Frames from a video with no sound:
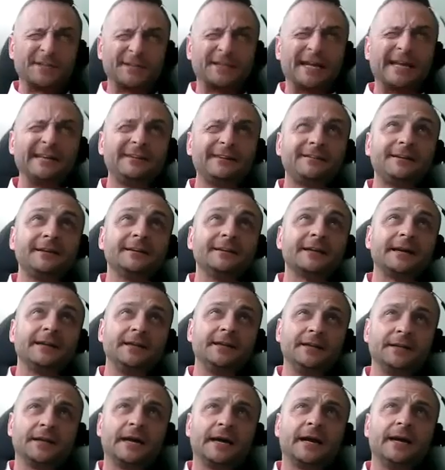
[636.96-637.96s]
was in
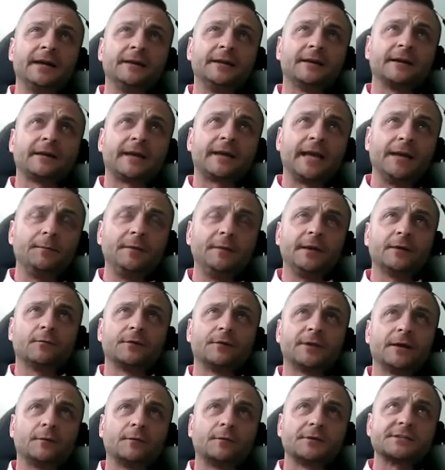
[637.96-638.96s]
1999. I came
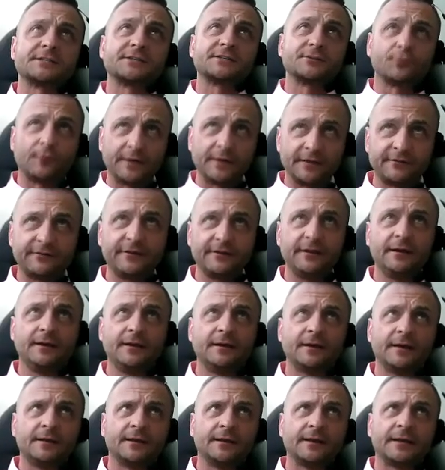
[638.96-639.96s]
here when I was
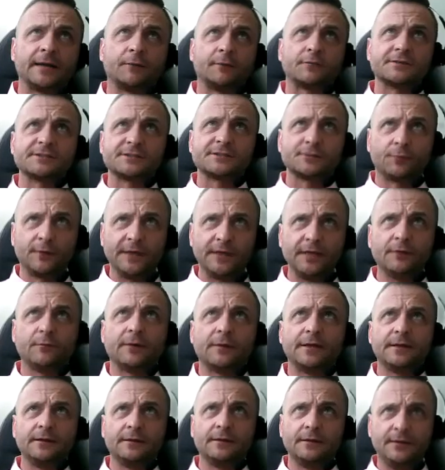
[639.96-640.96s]
20, and then I was
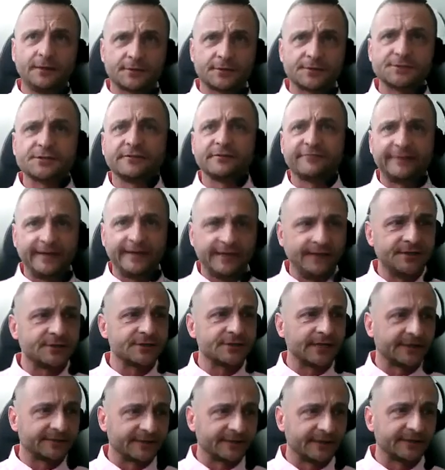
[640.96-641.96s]
21 years of
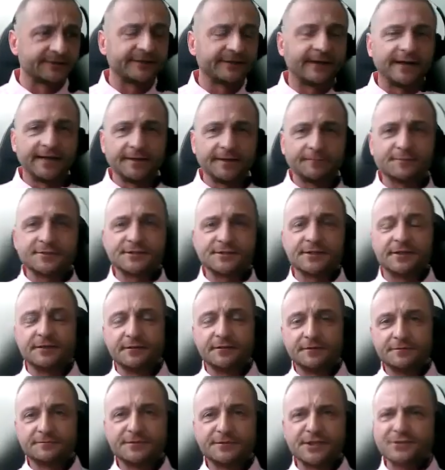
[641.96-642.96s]
age at that time.
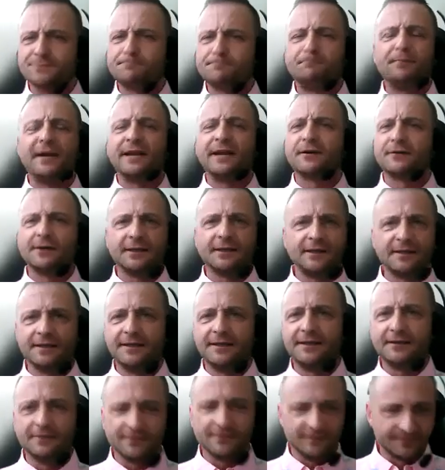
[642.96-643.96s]
So just barely
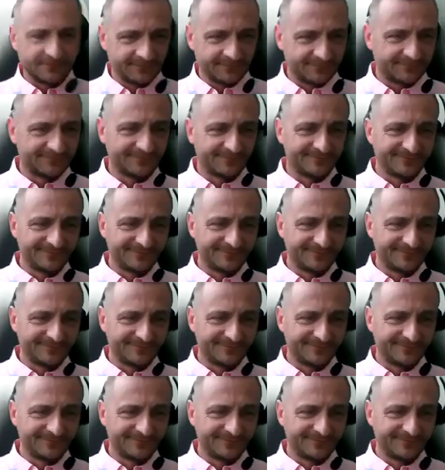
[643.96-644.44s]
legal,